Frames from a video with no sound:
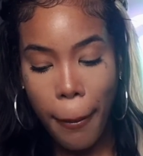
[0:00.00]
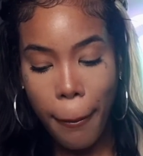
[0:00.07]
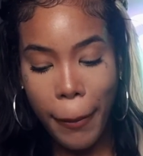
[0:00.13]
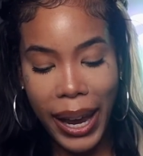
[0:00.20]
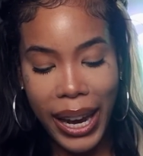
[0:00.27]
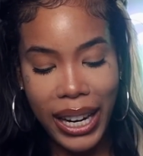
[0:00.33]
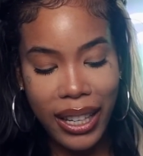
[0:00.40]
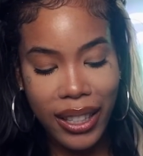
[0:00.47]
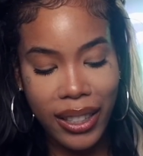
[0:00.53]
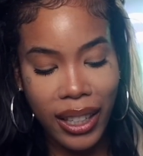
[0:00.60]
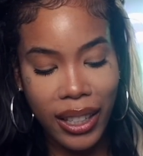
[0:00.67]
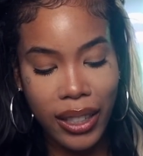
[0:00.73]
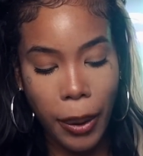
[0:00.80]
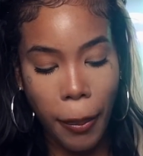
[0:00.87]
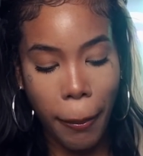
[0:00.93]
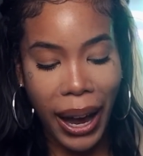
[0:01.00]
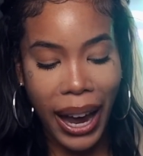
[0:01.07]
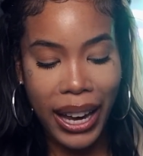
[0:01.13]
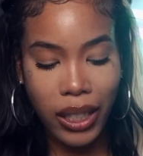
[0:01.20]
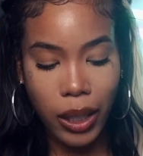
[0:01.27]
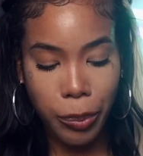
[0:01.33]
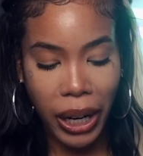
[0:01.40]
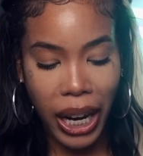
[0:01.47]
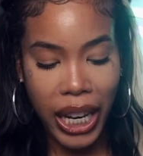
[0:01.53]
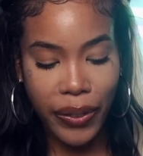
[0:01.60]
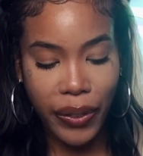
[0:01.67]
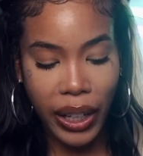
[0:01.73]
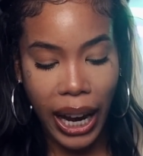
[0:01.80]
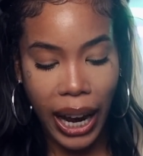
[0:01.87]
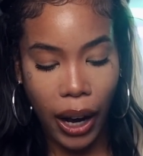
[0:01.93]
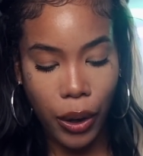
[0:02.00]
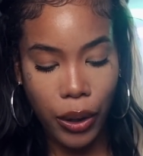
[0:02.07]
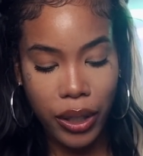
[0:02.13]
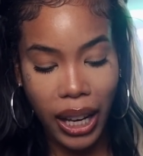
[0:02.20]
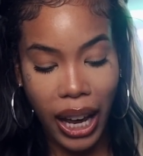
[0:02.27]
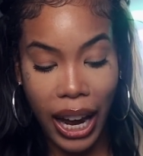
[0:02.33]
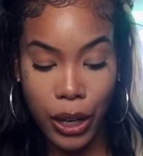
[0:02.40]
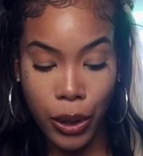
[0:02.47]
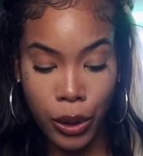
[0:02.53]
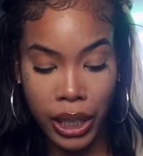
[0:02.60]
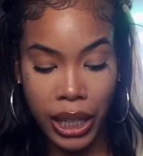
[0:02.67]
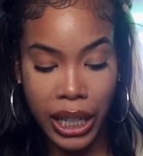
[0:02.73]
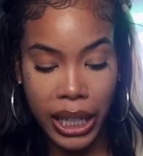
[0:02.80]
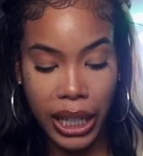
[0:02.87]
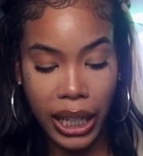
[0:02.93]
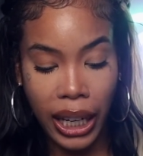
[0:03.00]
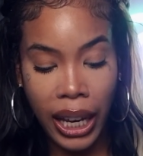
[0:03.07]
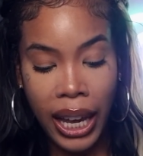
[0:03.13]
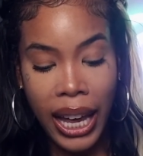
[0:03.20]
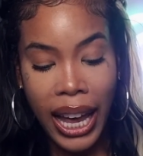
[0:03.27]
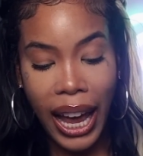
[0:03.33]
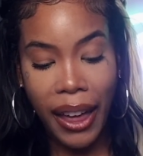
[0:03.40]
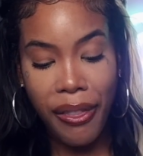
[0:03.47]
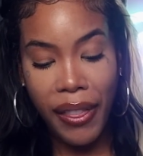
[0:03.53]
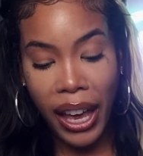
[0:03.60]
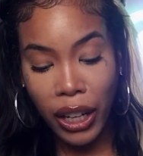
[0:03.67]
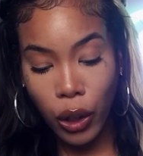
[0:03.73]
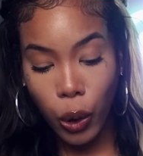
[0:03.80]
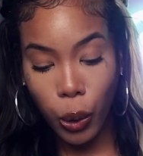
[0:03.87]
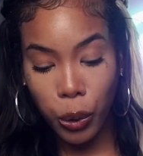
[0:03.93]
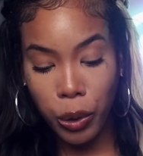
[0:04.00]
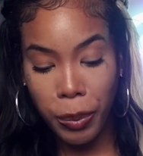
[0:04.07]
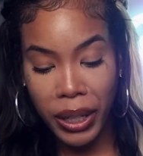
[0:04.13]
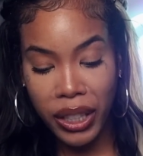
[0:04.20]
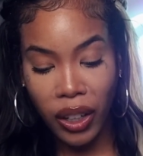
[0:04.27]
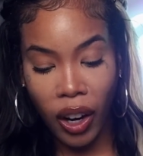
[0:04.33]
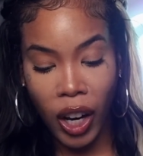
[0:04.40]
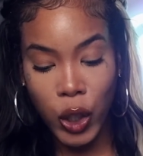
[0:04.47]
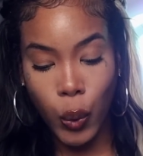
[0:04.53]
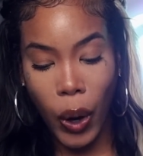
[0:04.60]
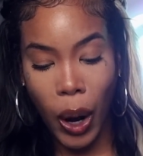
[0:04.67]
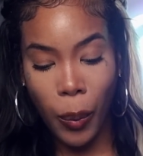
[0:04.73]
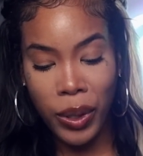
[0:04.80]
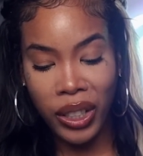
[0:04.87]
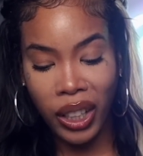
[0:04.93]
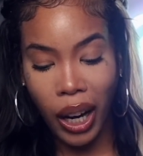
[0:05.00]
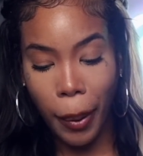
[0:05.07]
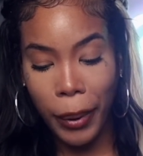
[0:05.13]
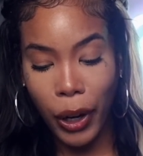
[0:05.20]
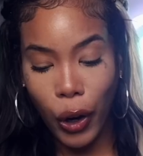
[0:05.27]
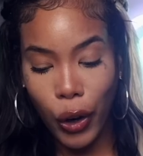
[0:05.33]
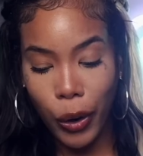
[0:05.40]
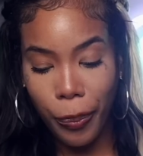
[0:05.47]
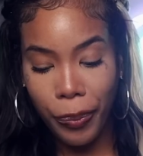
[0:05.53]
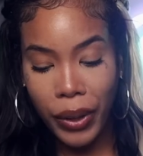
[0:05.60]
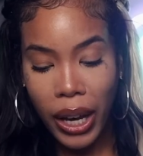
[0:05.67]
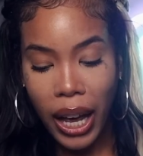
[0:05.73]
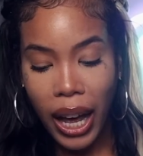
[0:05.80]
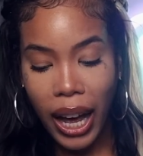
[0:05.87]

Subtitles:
Made his sister buy supplies for the house, I usually did it, and then called me to ask why I wasn't coming home.